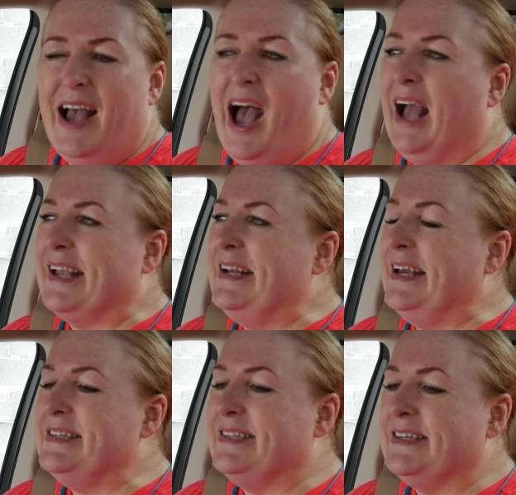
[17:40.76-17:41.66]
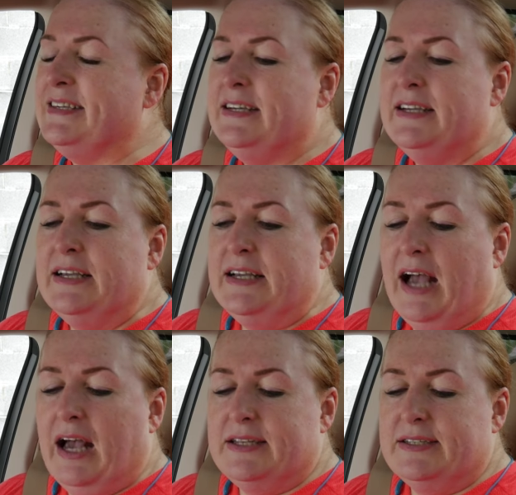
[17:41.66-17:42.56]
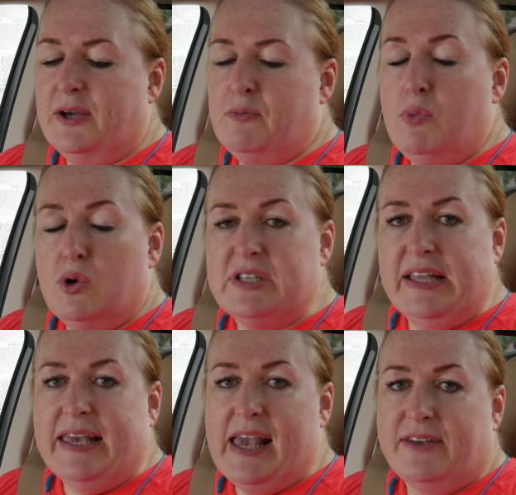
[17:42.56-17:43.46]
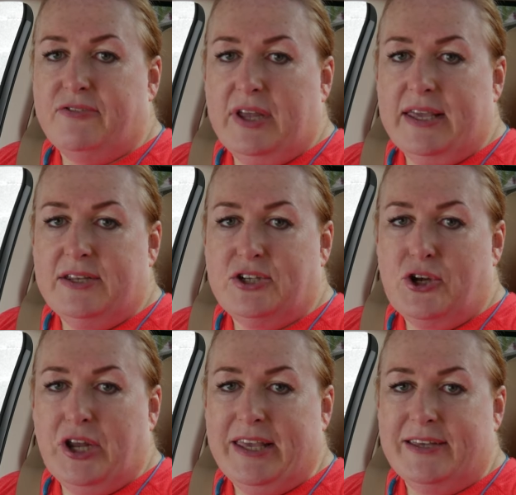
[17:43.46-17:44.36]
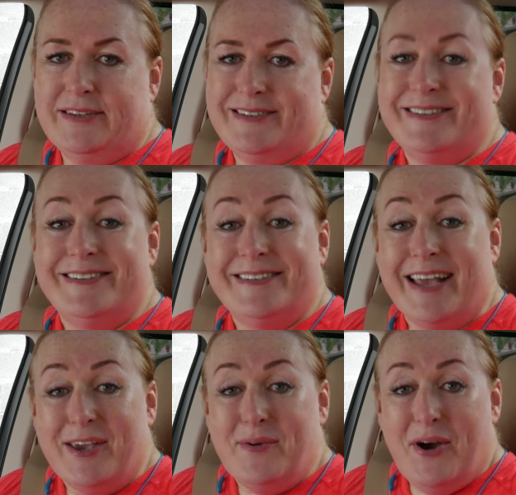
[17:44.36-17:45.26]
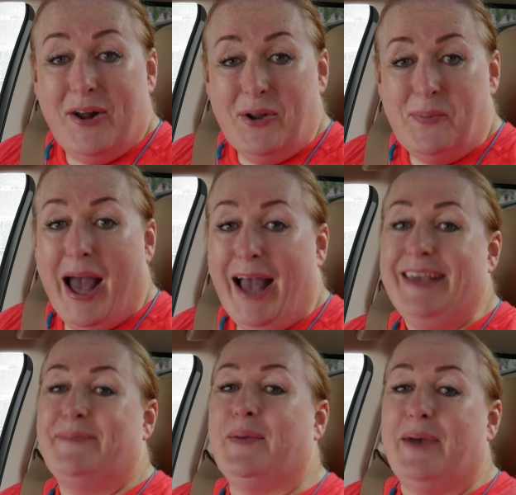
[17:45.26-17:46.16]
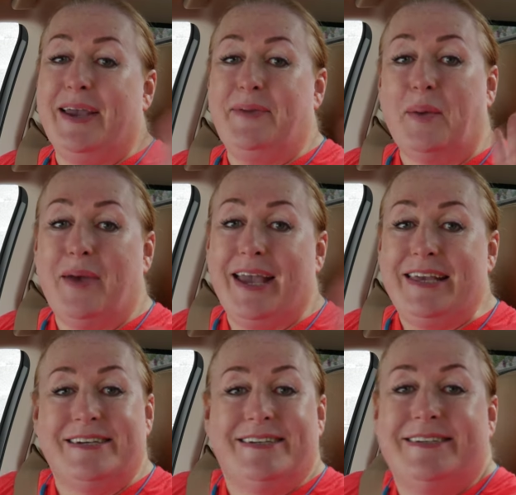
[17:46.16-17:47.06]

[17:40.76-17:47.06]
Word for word: agonising and uh, mostly cake-free journey. Thank you all. Bye. Bye bye. Bye bye.